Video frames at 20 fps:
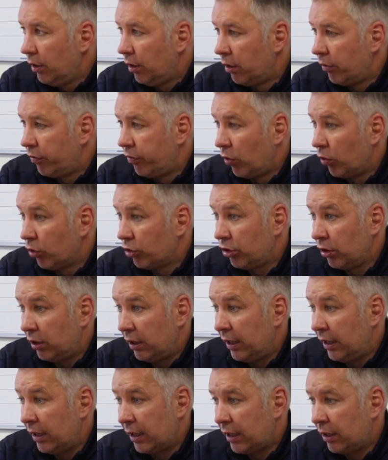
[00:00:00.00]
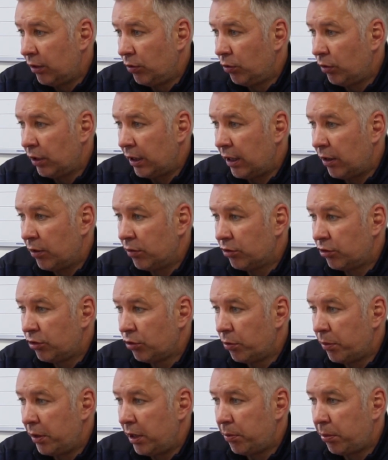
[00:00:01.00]
unfortunately, I can only get
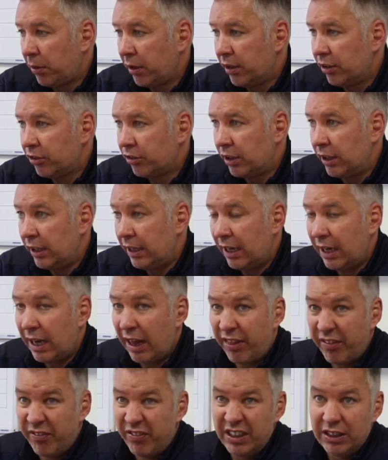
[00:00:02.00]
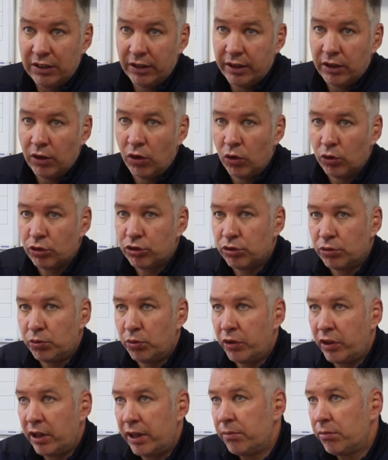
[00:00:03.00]
so many players in, and I feel that also
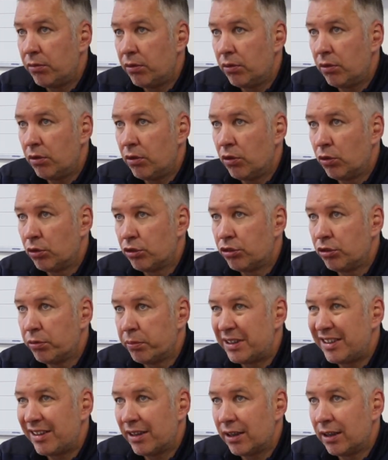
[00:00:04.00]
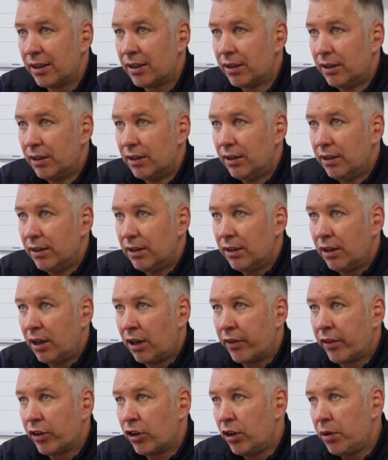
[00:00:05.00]
with them, those two in particular,
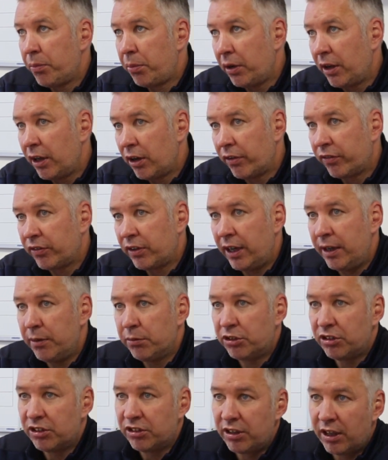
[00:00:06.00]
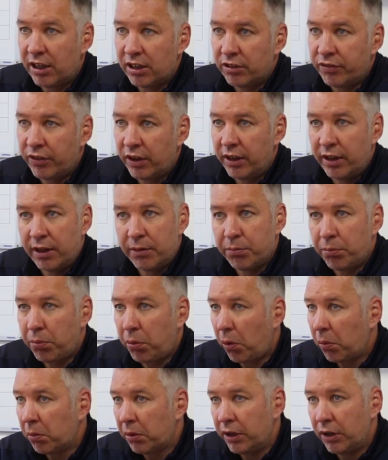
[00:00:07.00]
are they going to play enough games to satisfy them?
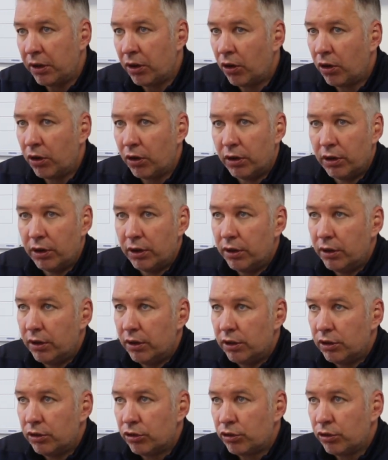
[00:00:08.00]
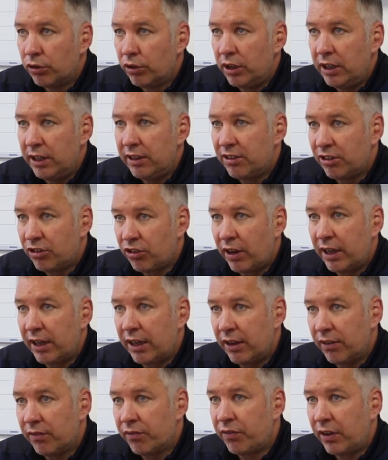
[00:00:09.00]
Probably not. So they need to try
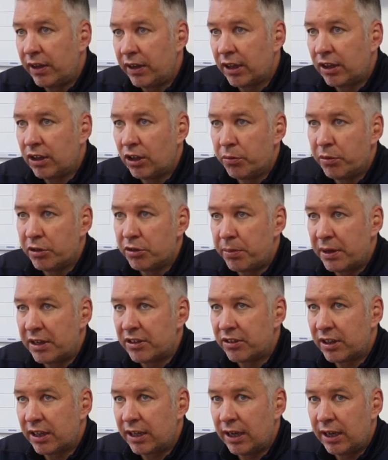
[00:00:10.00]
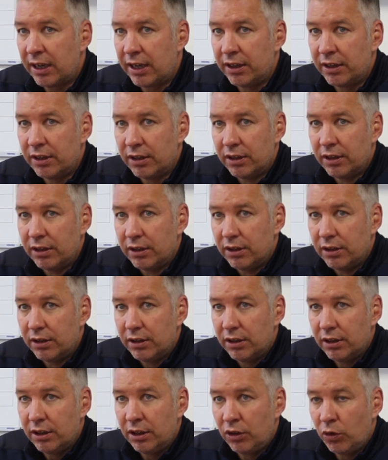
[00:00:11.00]
and find a club as best they can
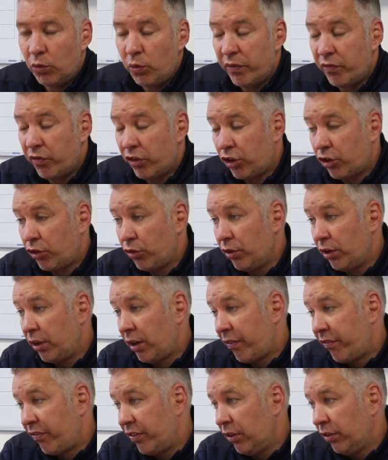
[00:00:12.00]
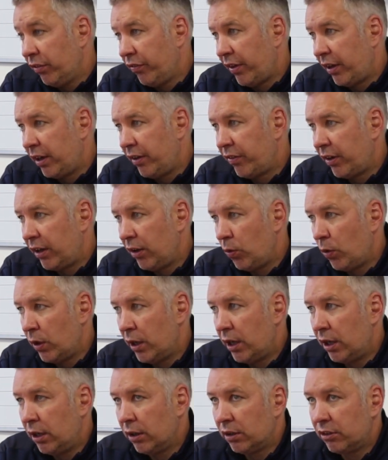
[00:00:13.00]
you know, we've recruited, I feel, very, very
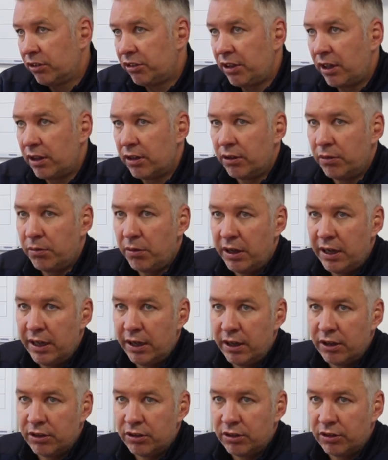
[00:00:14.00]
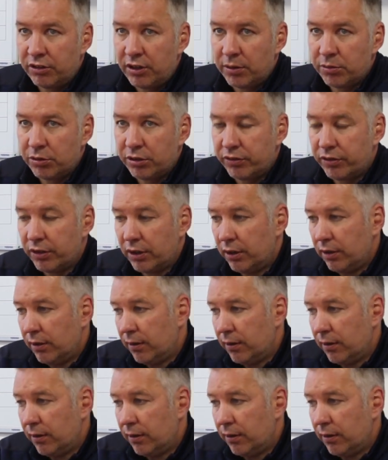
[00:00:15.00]
well in certain areas in terms of